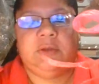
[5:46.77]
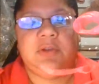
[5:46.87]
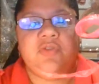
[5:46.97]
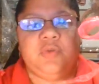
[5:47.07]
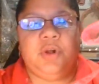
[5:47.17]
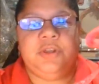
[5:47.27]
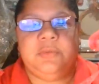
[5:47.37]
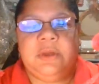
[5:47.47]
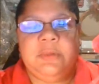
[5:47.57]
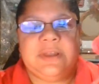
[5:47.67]
control
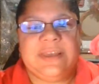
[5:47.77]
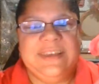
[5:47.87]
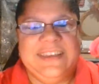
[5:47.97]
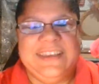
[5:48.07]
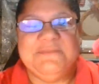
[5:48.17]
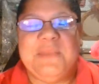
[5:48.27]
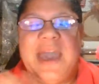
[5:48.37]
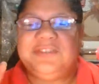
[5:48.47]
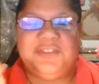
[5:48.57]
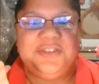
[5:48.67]
the ribbon,
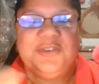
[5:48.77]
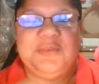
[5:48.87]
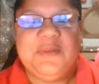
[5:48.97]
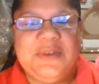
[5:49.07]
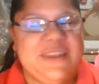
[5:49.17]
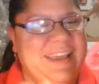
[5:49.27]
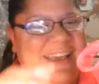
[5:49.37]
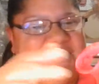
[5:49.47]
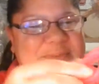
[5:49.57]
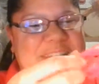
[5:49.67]
master the ribbon,
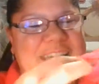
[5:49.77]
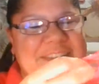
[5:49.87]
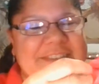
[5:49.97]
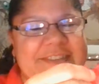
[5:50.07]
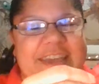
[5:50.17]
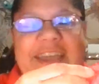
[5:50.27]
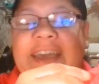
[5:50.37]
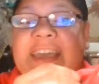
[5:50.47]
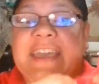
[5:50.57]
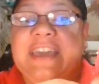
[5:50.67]
as we like to say.
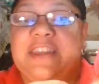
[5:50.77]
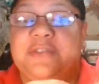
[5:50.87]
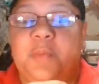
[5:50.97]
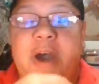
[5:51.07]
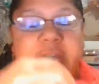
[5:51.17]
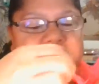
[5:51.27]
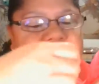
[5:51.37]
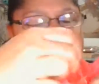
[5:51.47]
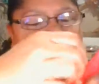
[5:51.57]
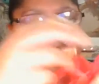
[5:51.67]
It is
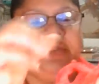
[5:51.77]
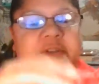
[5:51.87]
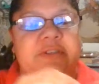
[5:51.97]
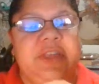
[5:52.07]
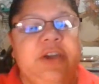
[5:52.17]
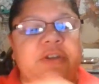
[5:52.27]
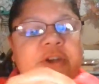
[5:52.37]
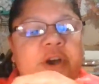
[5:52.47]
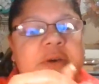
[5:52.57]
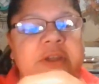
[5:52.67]
wired, so it's not going
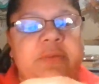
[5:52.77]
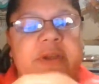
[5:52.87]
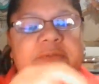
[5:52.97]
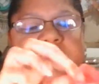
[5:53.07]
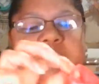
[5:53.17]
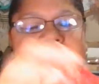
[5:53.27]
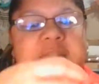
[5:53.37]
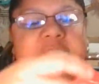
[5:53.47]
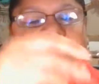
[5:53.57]
to go anywhere. If you've made